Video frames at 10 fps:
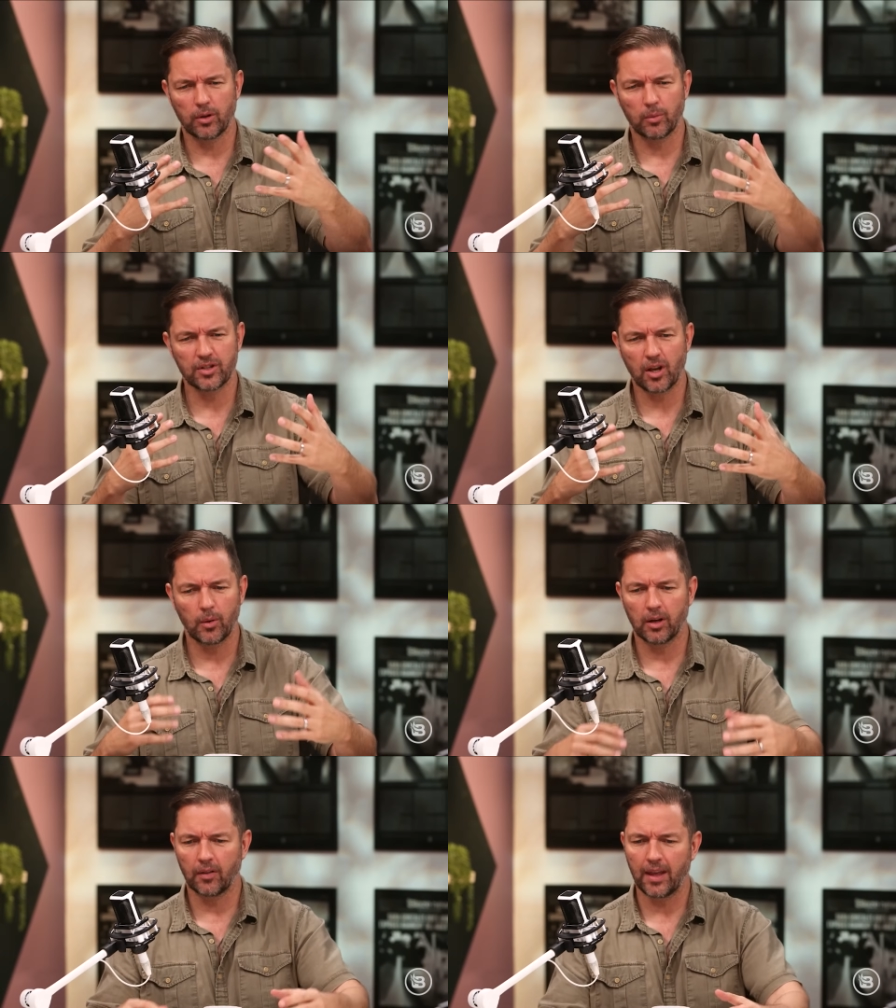that was
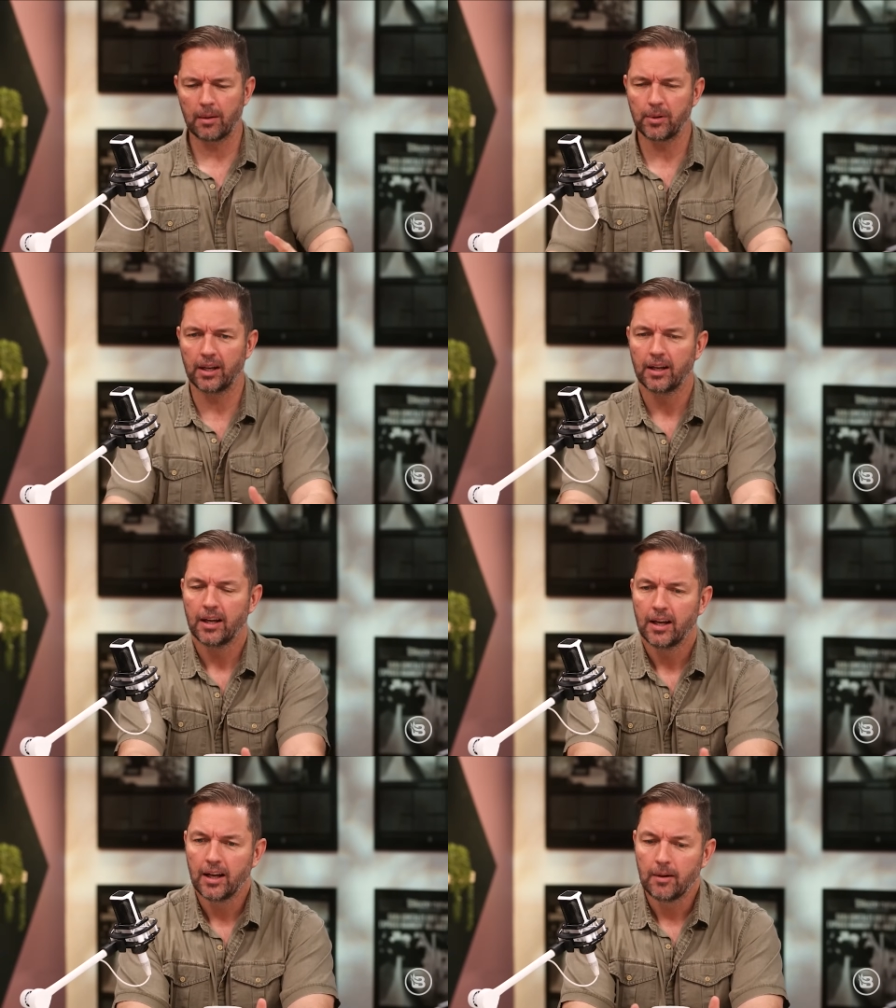going on there. But
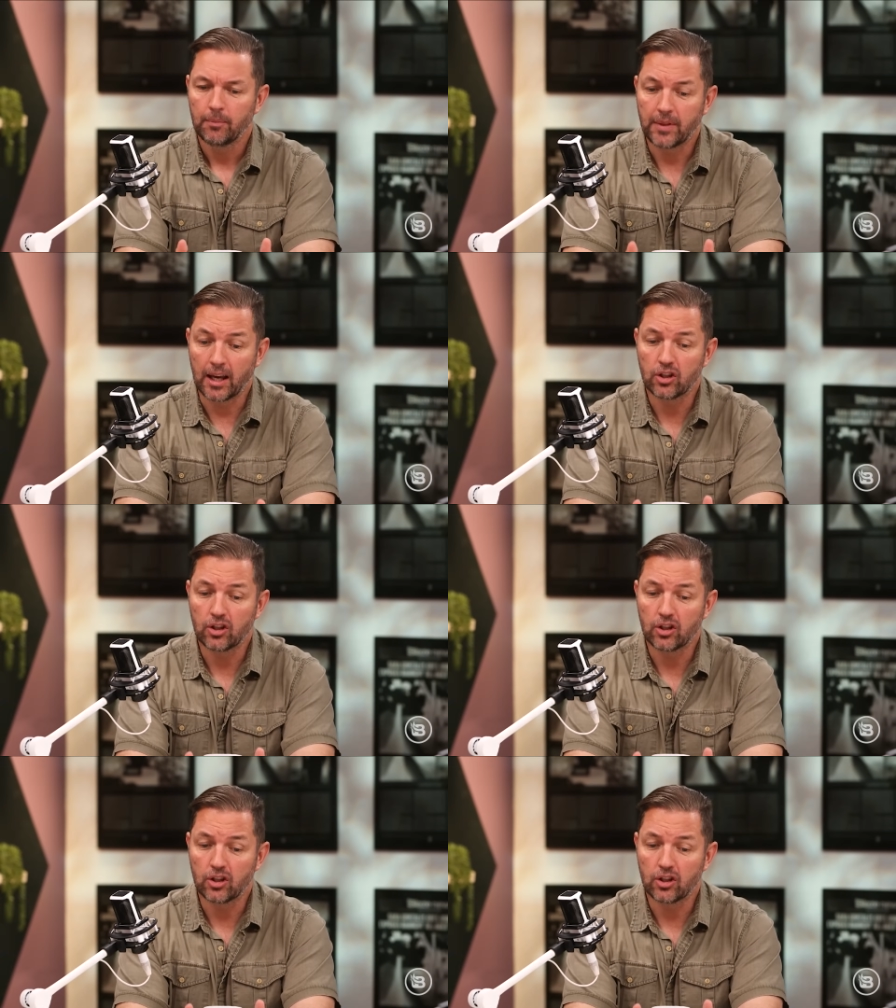they